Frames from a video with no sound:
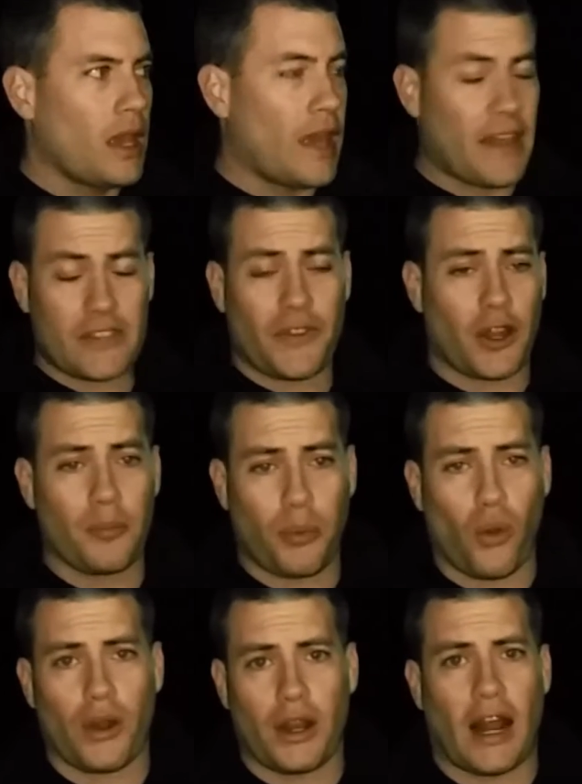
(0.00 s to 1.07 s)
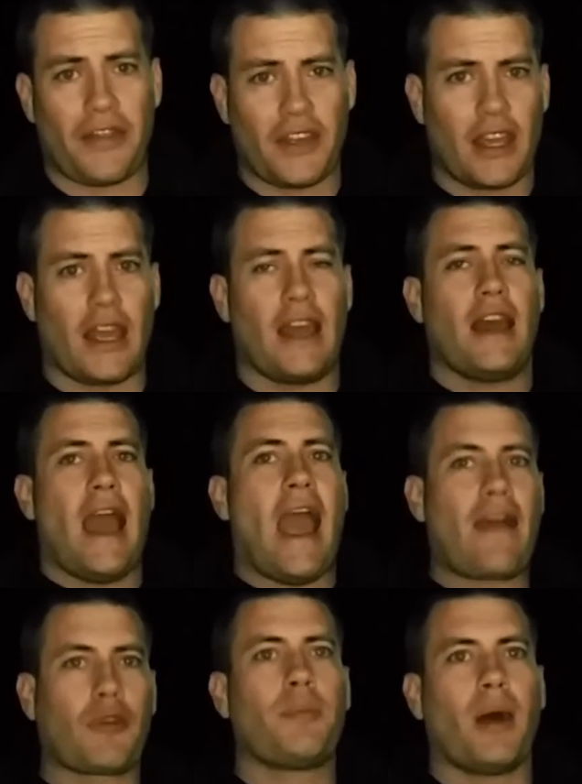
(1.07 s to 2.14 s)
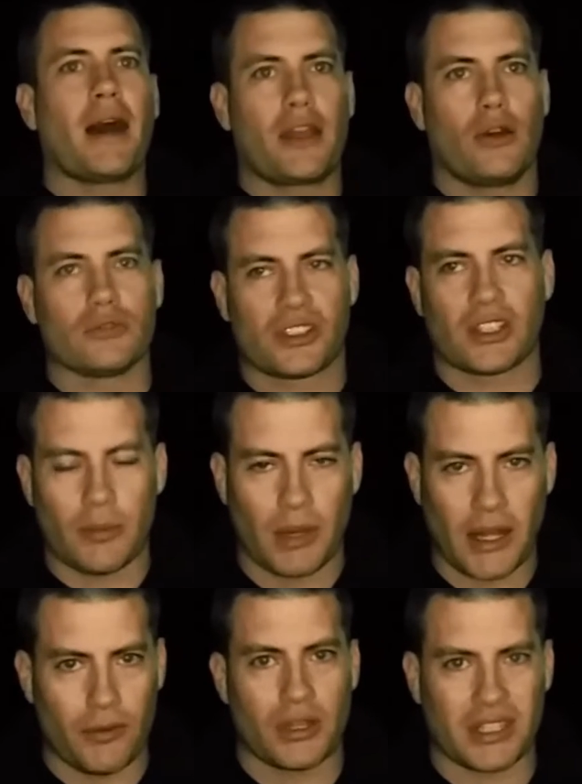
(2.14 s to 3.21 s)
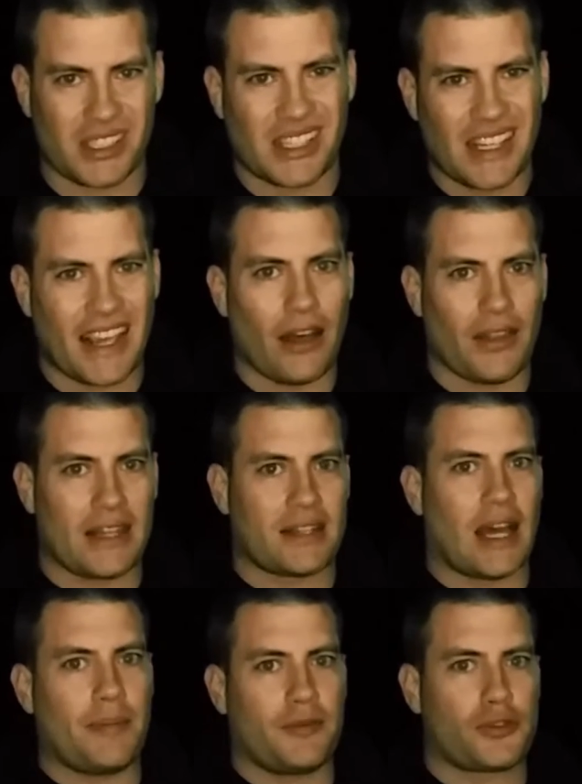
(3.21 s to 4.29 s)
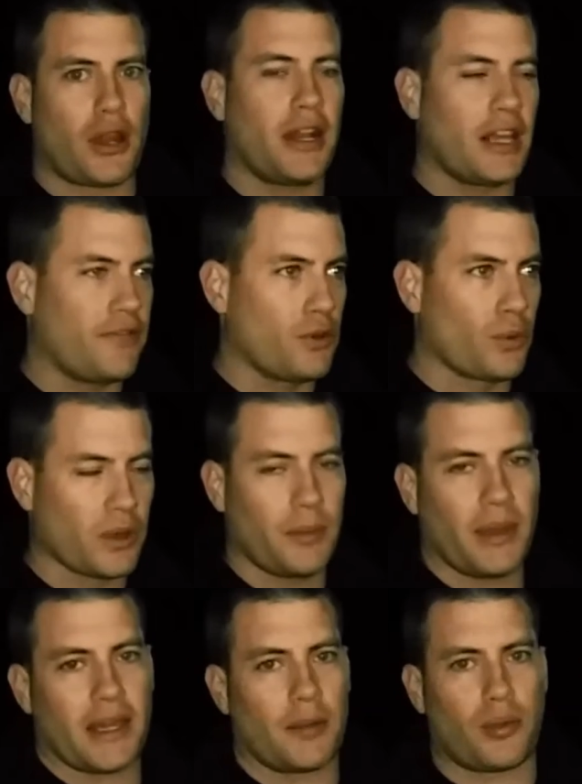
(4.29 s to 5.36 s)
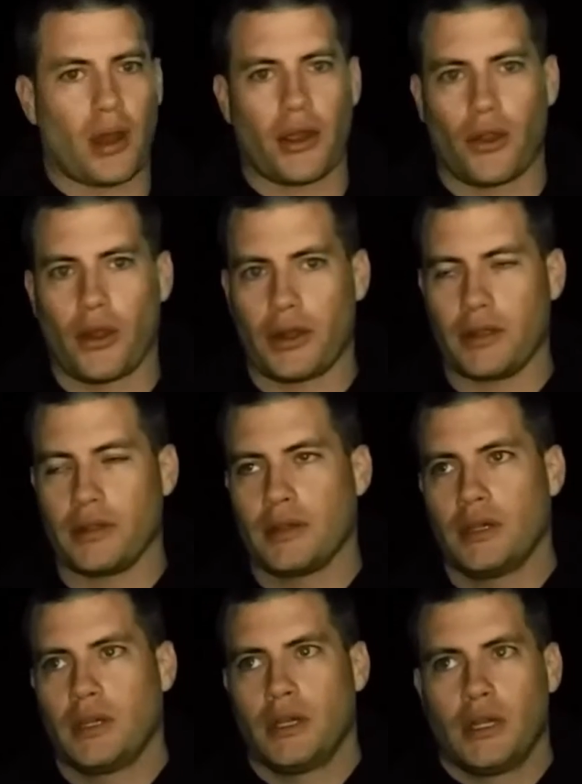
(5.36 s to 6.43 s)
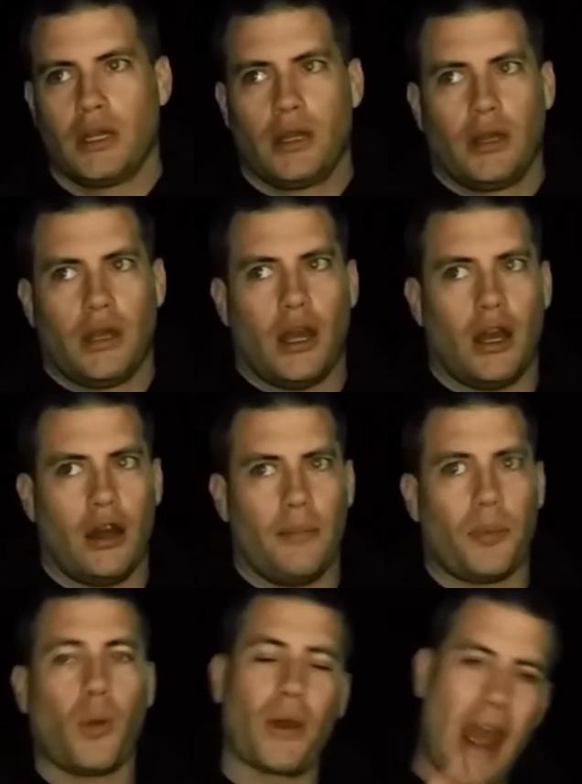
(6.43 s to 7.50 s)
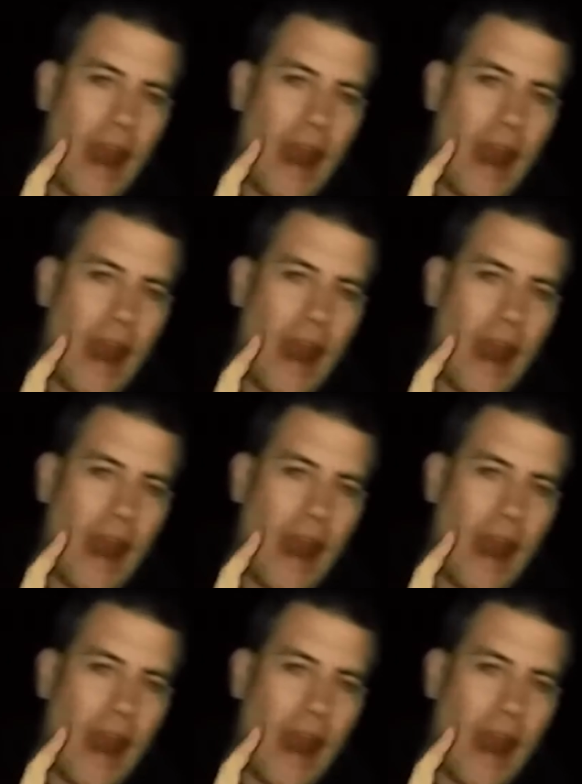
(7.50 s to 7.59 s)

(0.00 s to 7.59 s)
And that's very important, and I think everybody on some level can seek out that type of training if you really make it a priority. But what